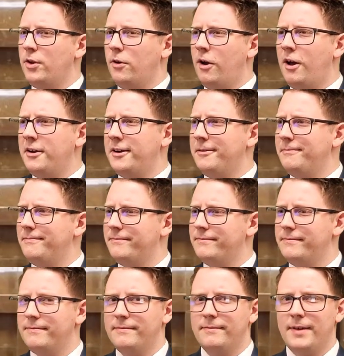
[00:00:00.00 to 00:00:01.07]
Your Honor,
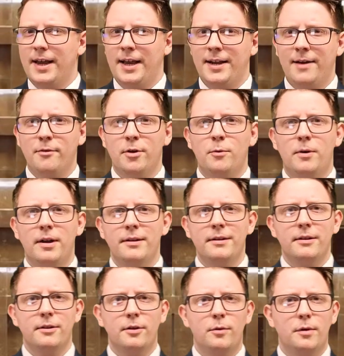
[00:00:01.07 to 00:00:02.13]
and
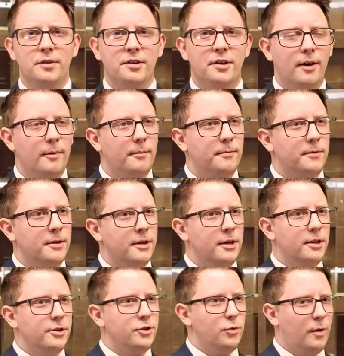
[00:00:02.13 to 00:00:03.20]
everyone who has come
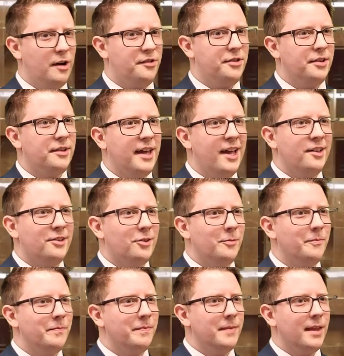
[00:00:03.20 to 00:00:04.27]
to watch this case,
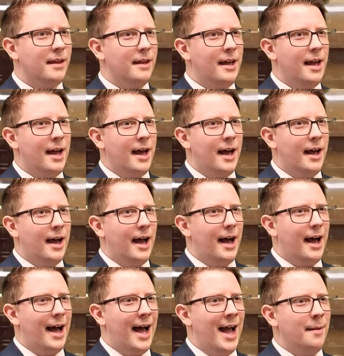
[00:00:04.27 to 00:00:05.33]

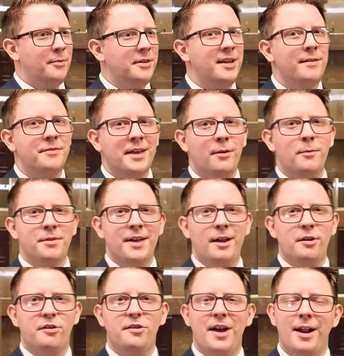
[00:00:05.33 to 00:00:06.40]
I believe that
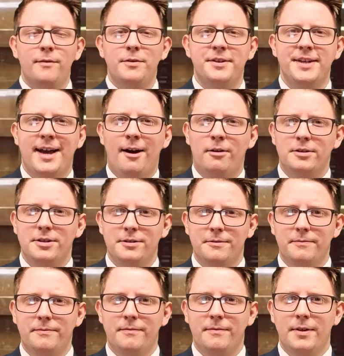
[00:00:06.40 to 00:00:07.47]
without a shadow of a doubt,
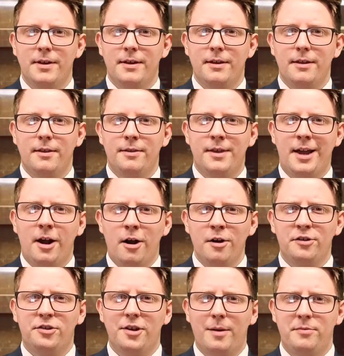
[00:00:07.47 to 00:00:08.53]
that our
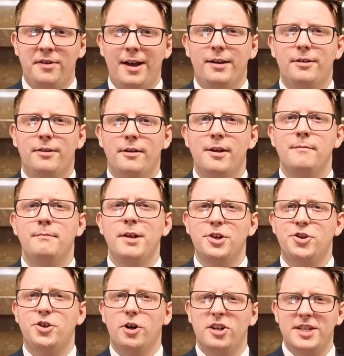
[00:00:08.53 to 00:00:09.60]
subject,
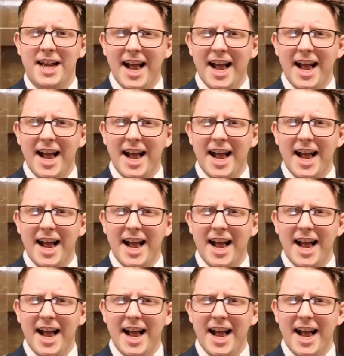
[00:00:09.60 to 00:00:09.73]
Mr.